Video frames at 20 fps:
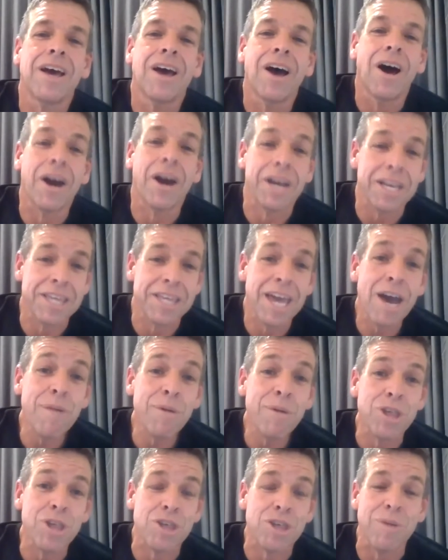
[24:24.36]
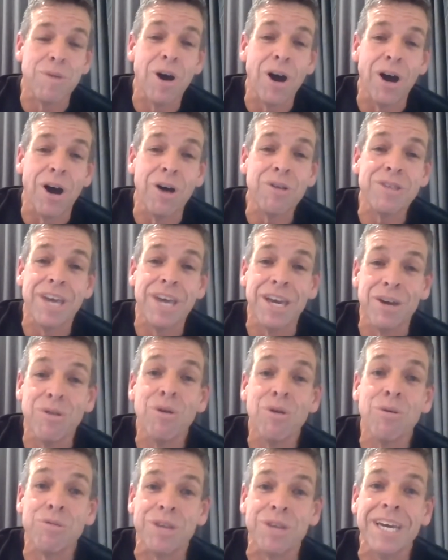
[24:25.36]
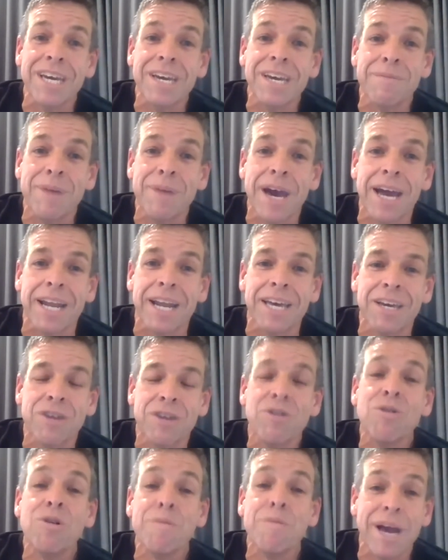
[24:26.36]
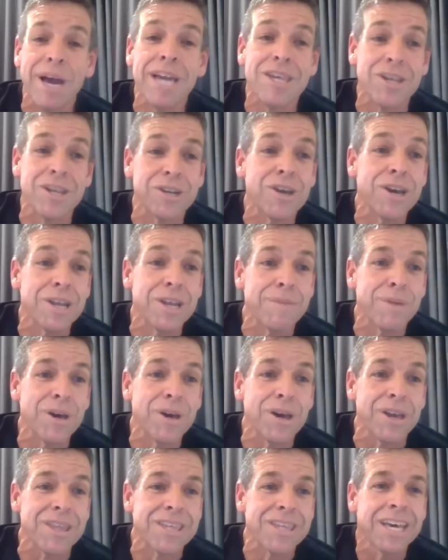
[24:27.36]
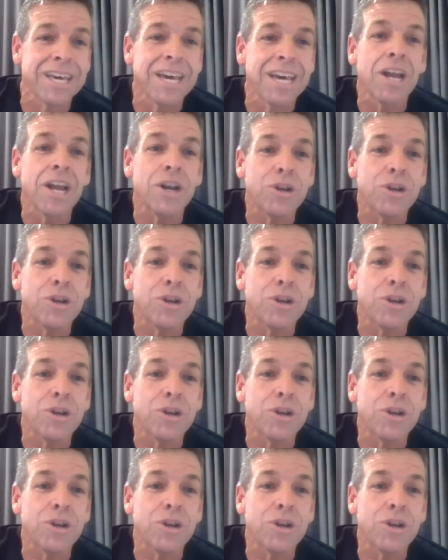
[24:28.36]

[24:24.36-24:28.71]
I can tell by the smiles that you're all thinking about it. You're all a bunch of dirty birds.